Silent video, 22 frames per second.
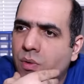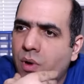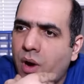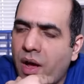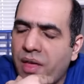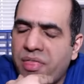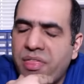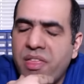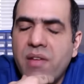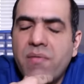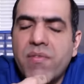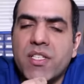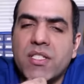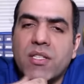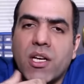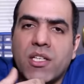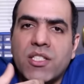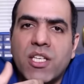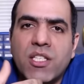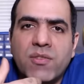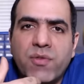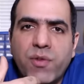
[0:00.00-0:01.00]
I think we
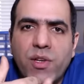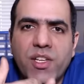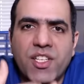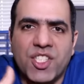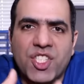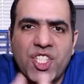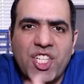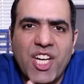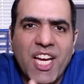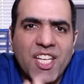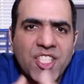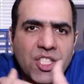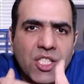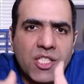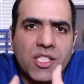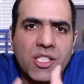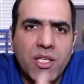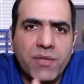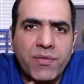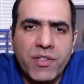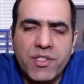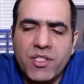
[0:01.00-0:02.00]
successfully scratched the
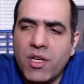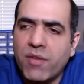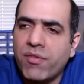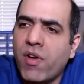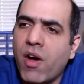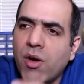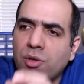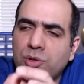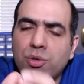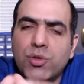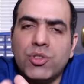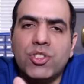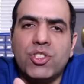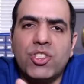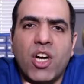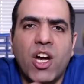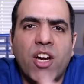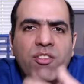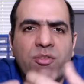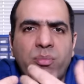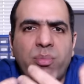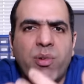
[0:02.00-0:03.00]
surface of how to
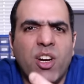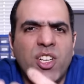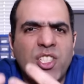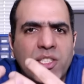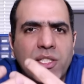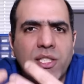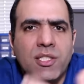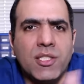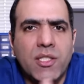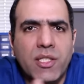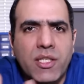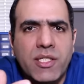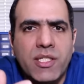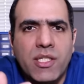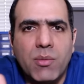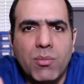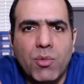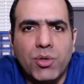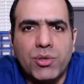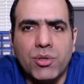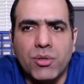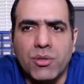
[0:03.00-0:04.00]
drive brushless D C
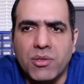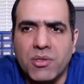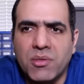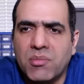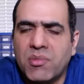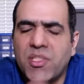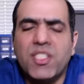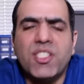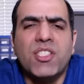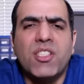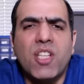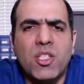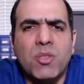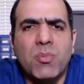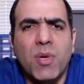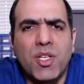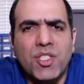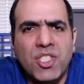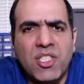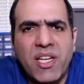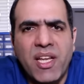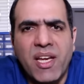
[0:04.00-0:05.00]
motors. There's not
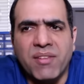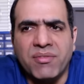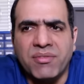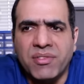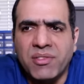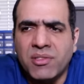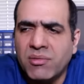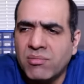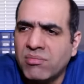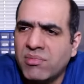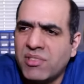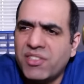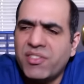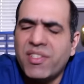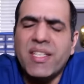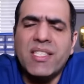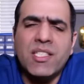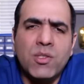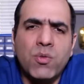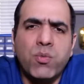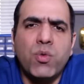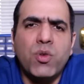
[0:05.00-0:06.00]
much left. The
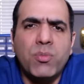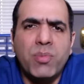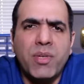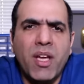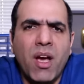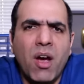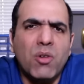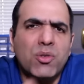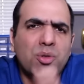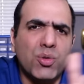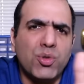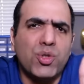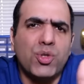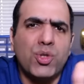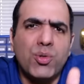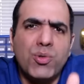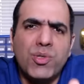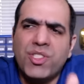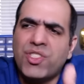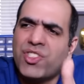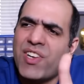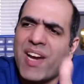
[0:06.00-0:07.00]
rest would be how to
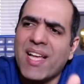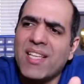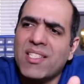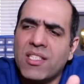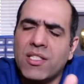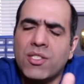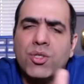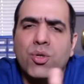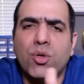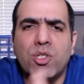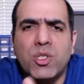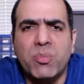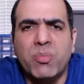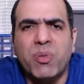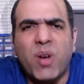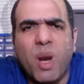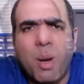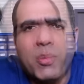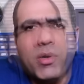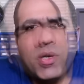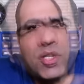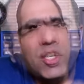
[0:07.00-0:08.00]
choose transistors
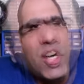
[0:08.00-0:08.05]
properly,